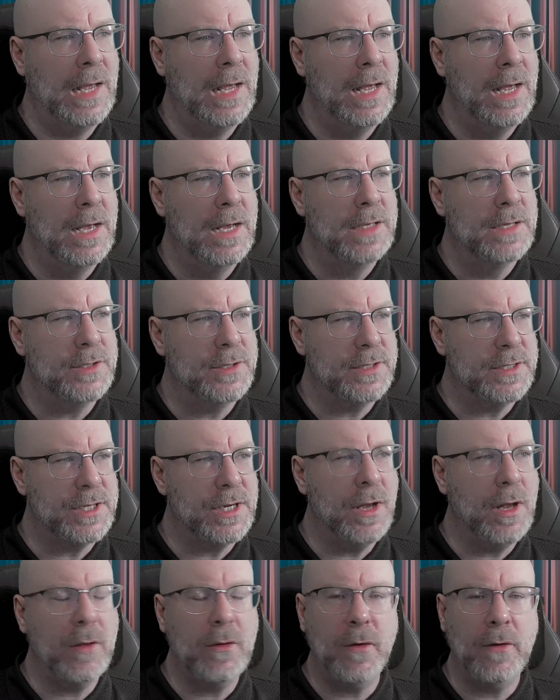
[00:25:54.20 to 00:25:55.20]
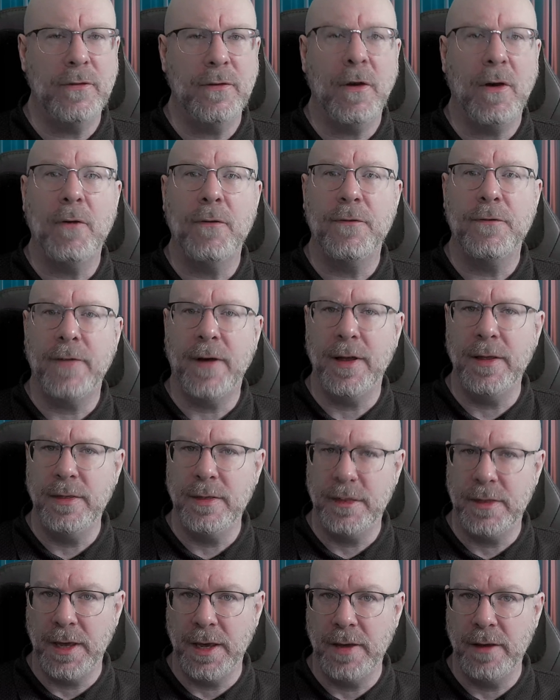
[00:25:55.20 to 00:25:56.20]
So there's a lot of fun
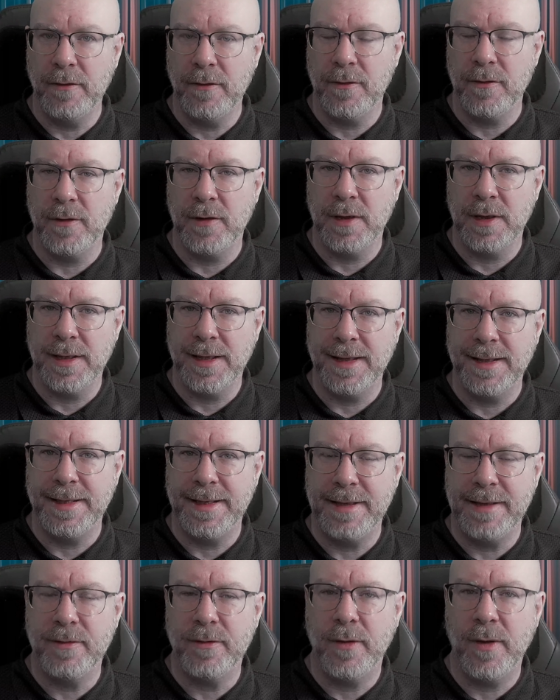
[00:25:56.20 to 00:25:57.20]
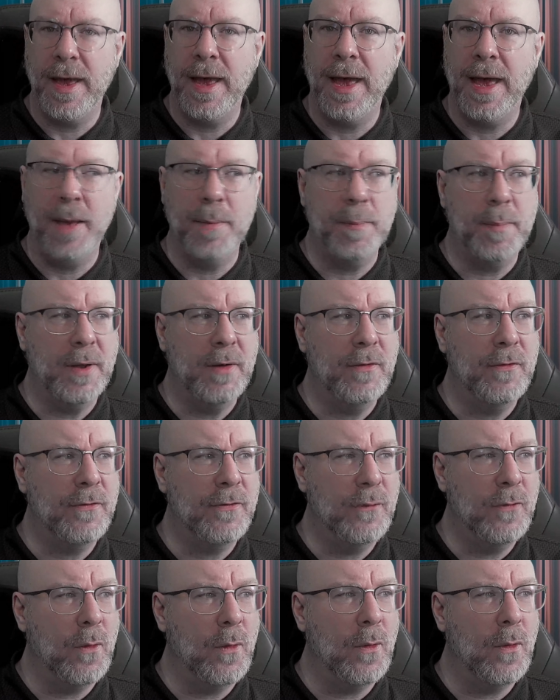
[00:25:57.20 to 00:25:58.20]
things that needs to happen
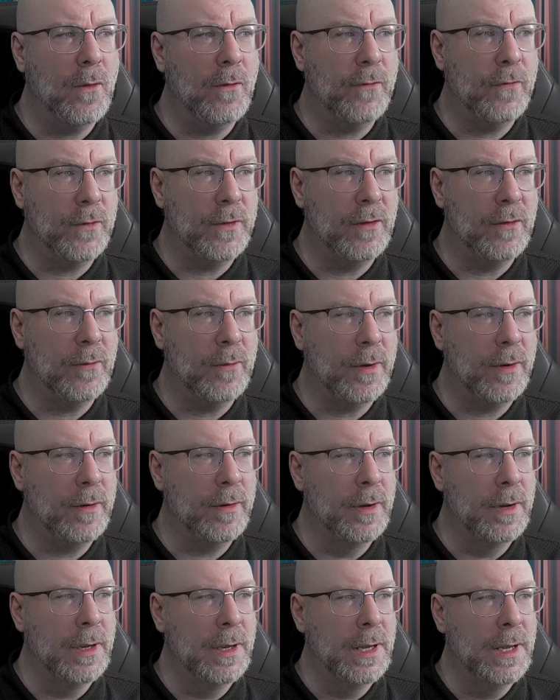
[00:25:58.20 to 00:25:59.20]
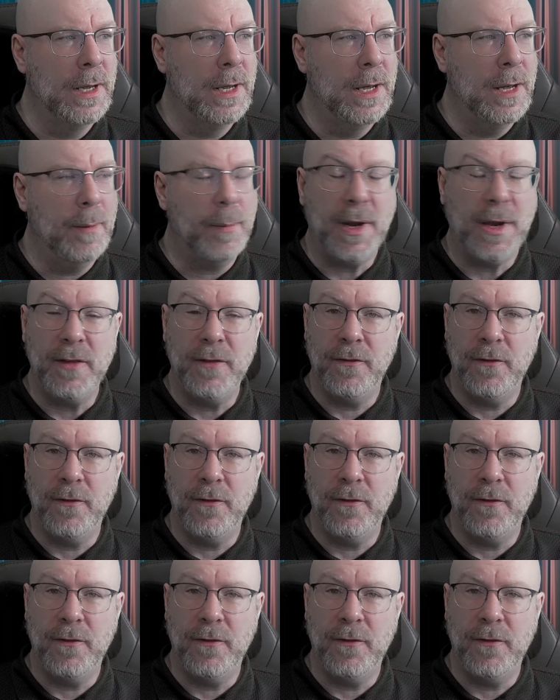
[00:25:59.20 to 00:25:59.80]
for this one. But for